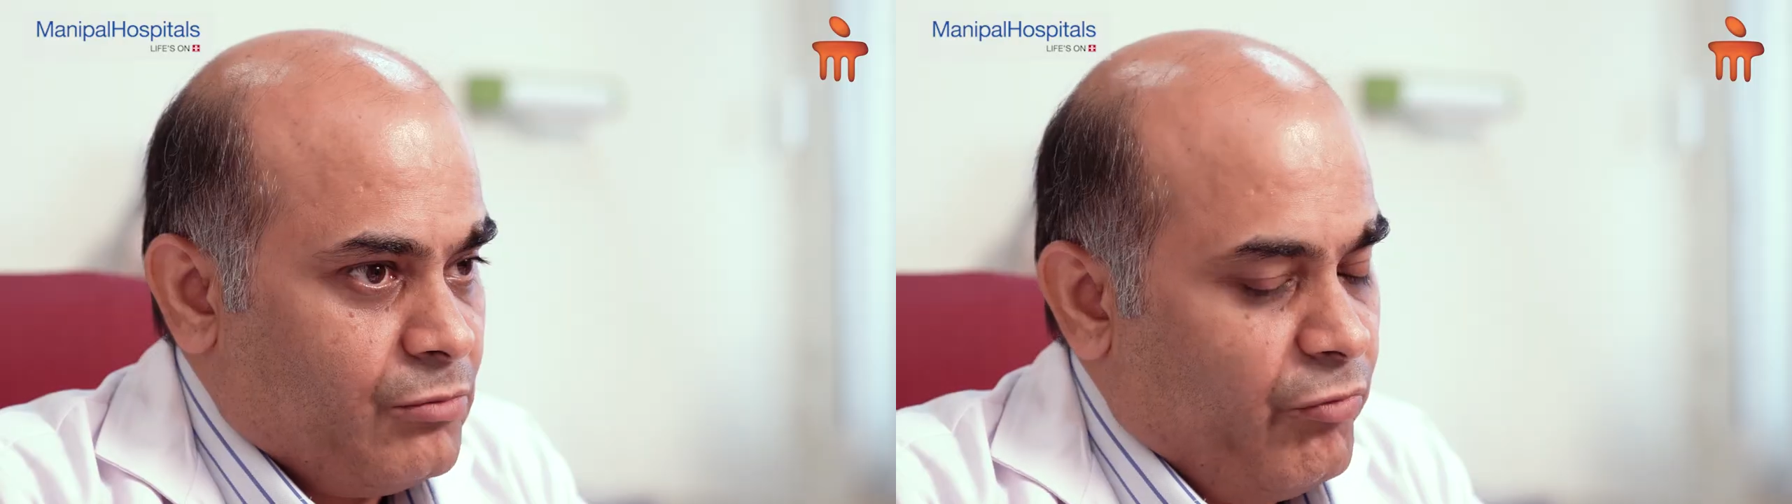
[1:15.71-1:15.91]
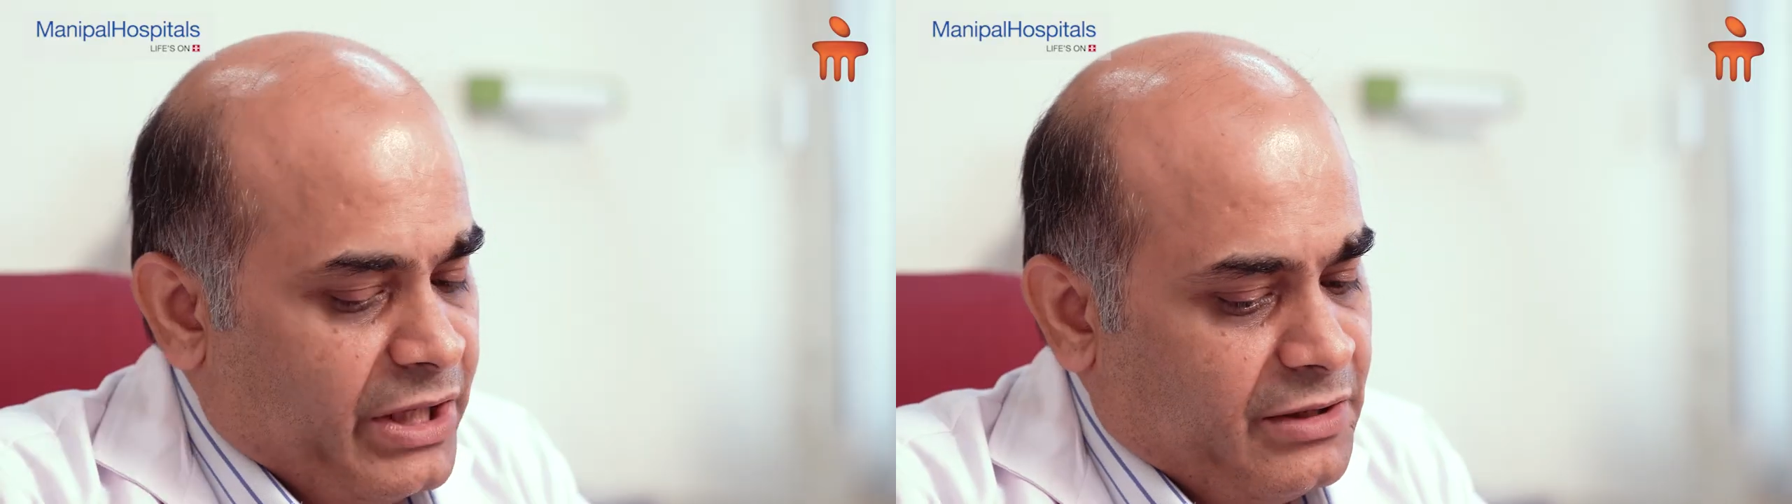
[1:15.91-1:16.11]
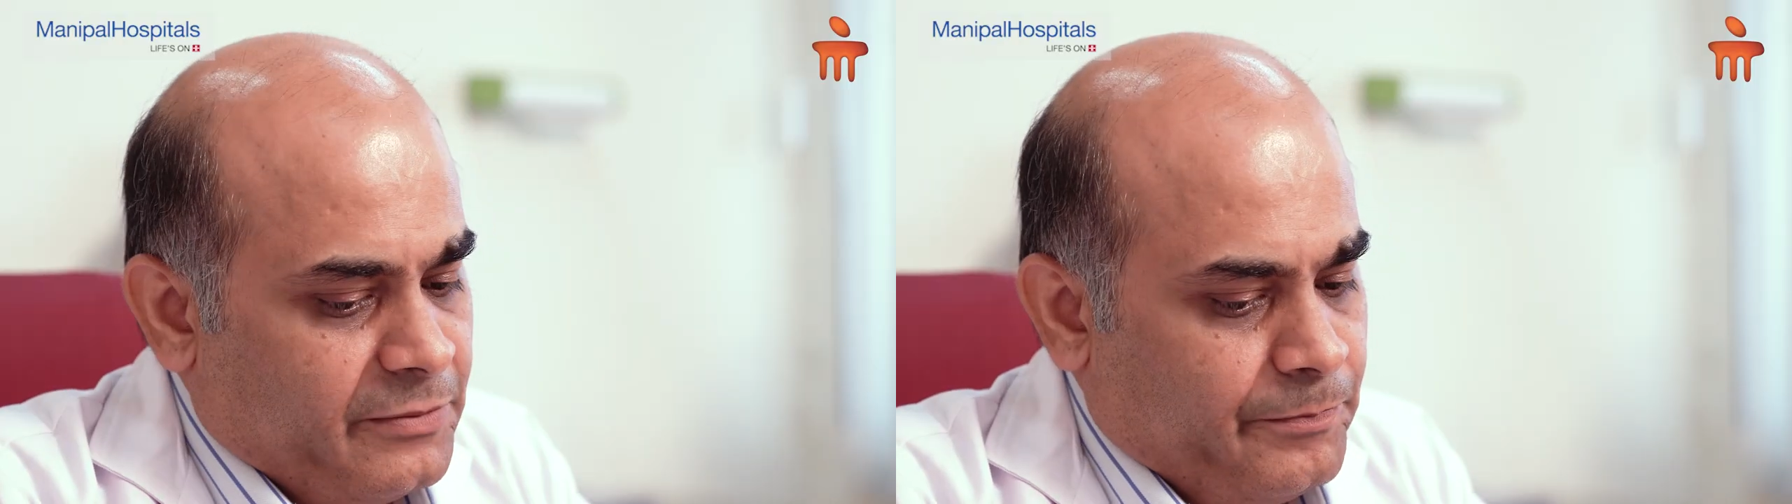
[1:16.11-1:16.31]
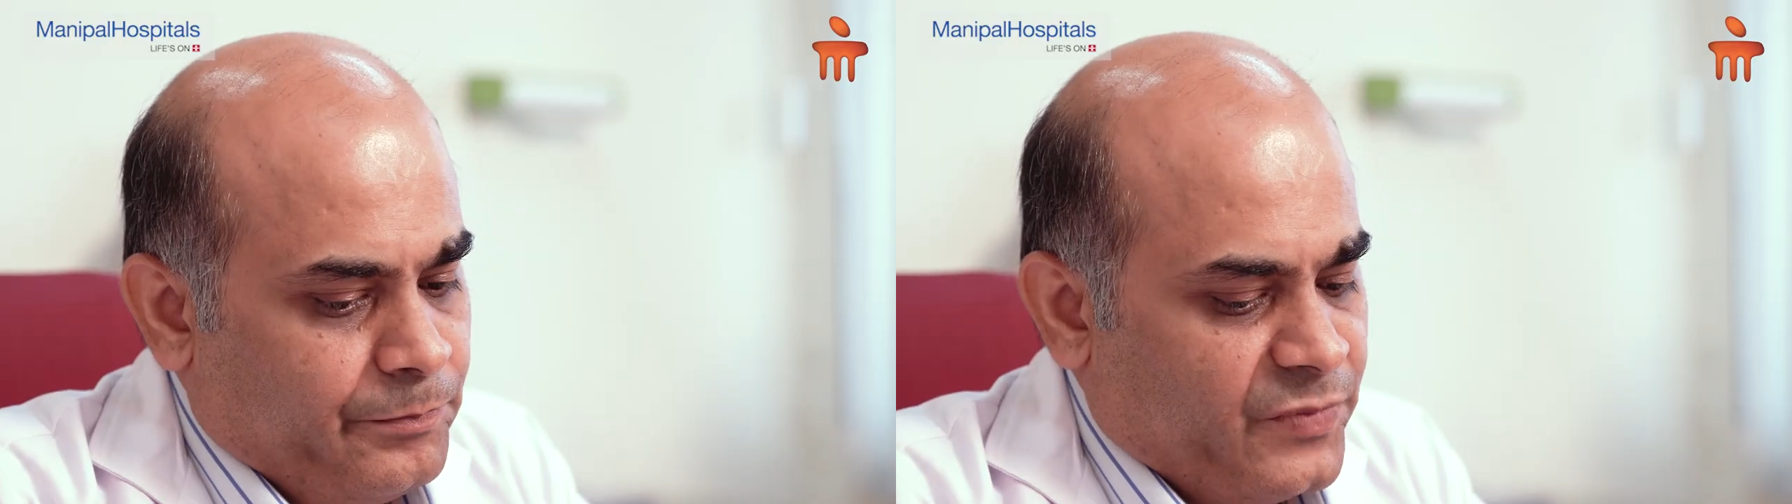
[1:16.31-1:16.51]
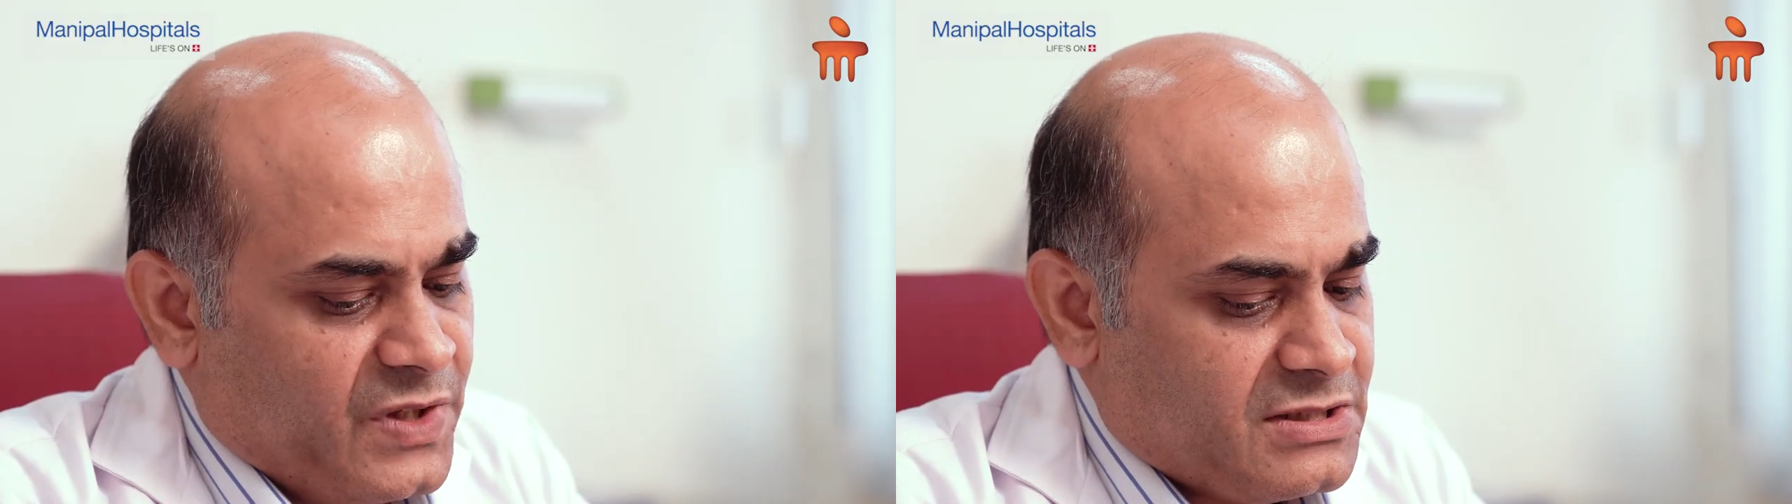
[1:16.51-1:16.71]
When
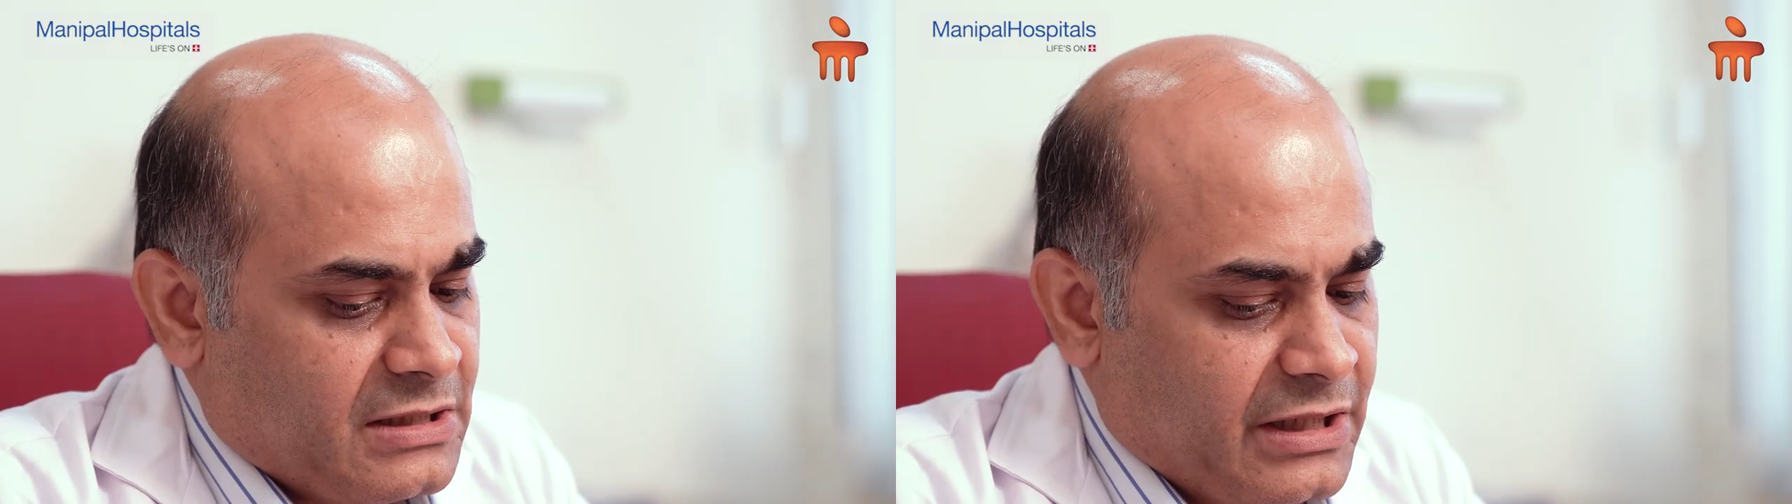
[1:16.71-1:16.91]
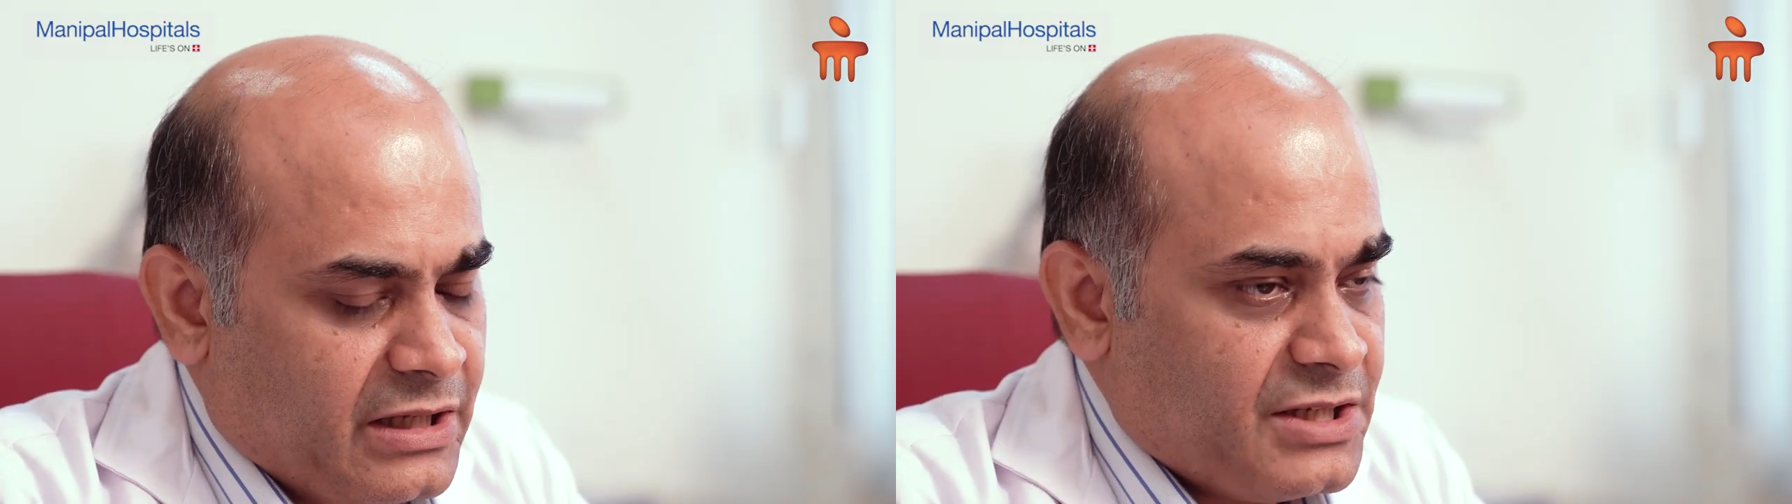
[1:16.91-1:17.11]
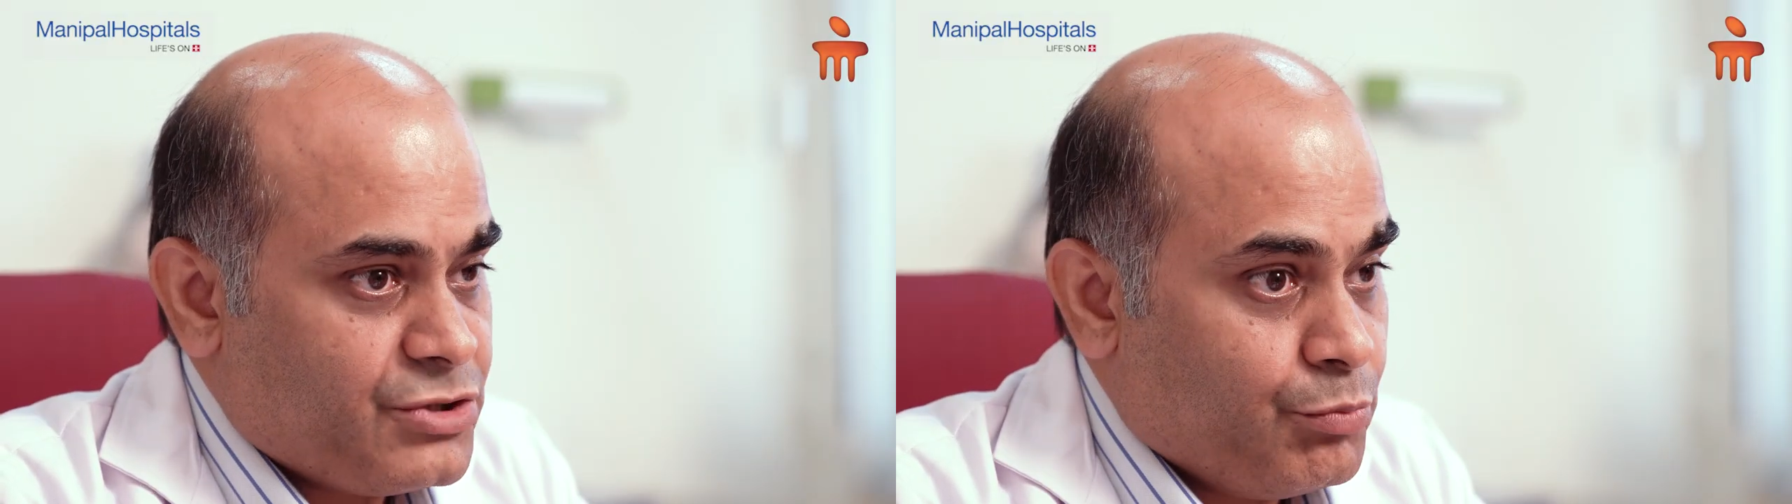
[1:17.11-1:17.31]
this leakage